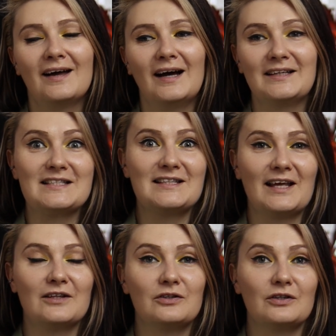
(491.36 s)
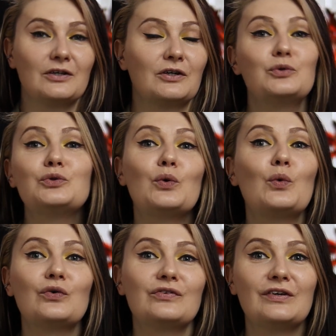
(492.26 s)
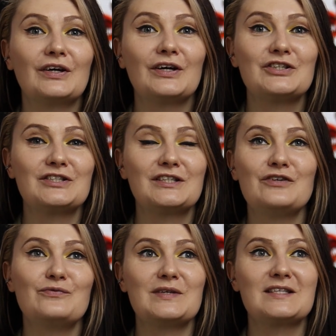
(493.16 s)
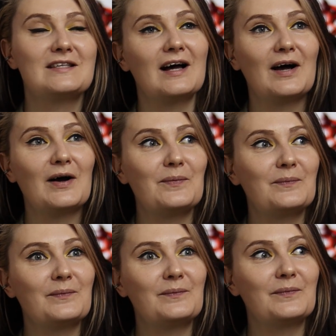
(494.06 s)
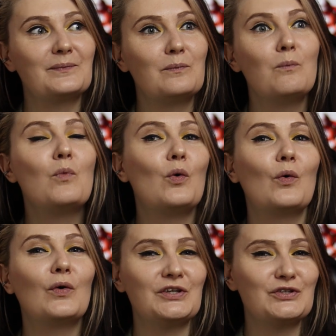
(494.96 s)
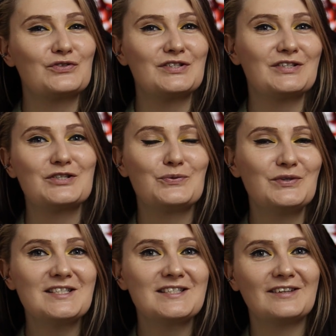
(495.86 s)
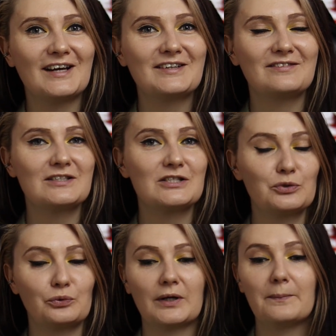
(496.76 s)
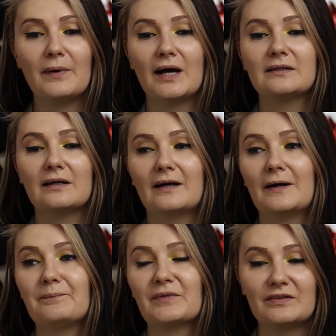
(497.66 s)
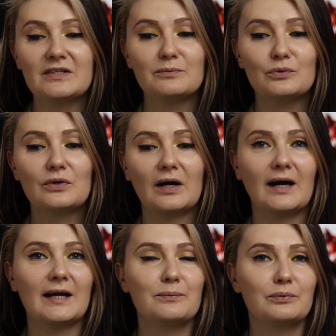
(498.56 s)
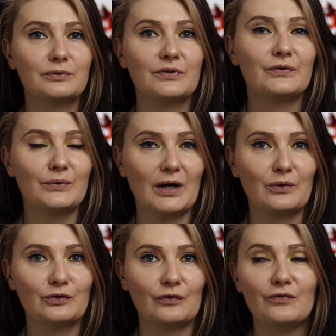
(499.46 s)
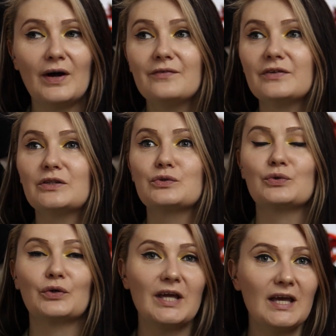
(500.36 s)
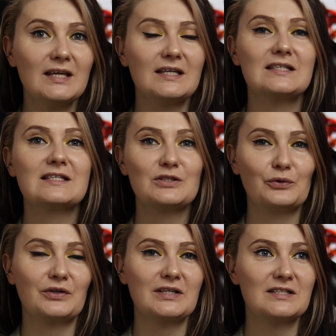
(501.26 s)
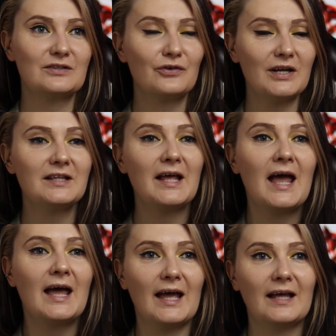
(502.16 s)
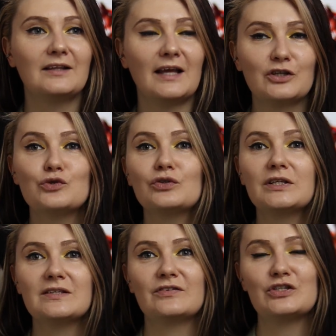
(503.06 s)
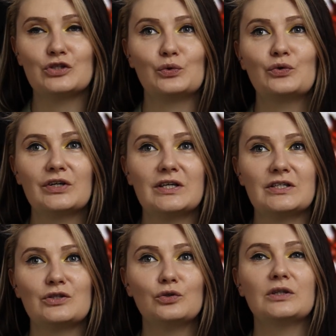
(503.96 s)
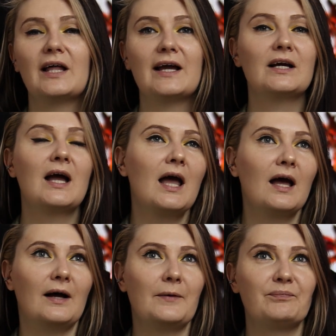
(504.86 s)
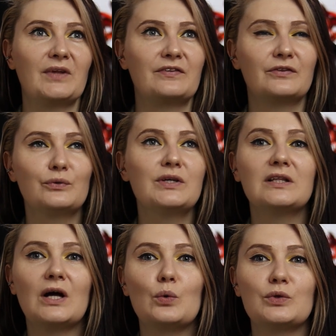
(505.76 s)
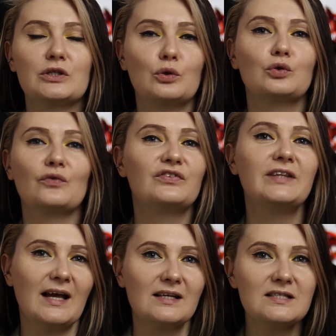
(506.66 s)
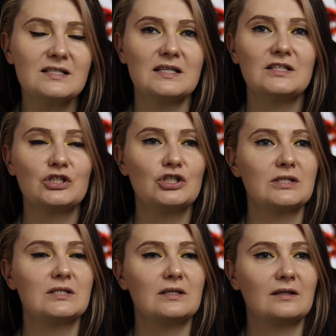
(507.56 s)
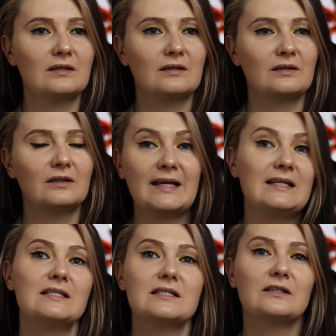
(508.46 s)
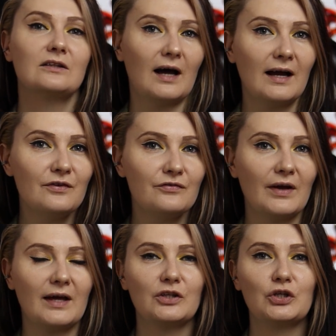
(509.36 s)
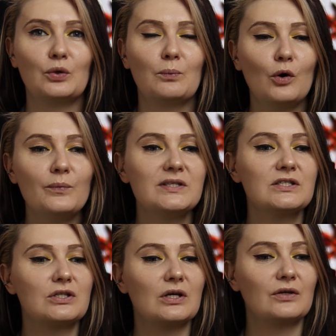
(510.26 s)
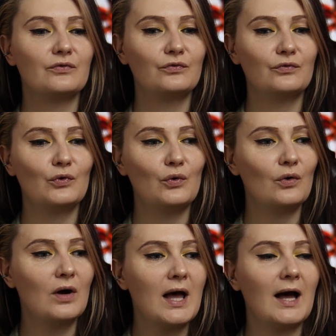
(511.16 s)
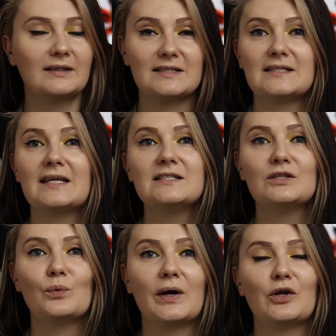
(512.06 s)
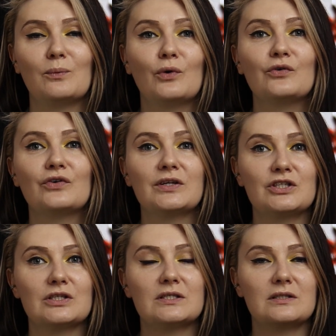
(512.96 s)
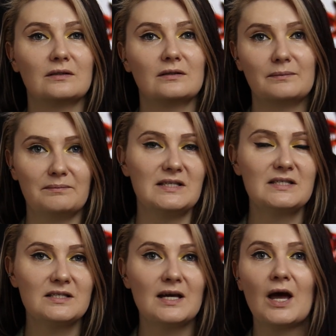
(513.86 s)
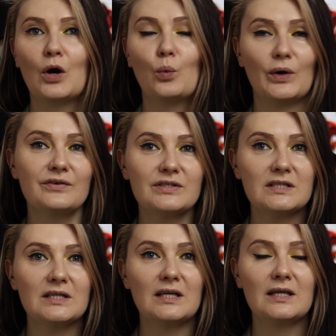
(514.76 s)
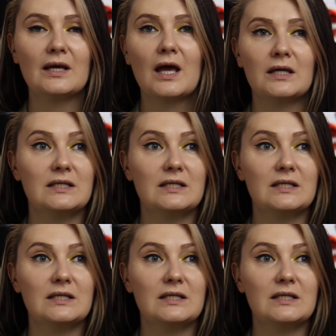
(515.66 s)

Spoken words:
understand, could author just give me some more interesting twists like in this story. But this book I put 3 out of 5. It was okay, the story is great, and actually this story is not like a thriller with a lot of tense. It's just a lady's life and her moments for understanding why her boyfriend just missed. Where is he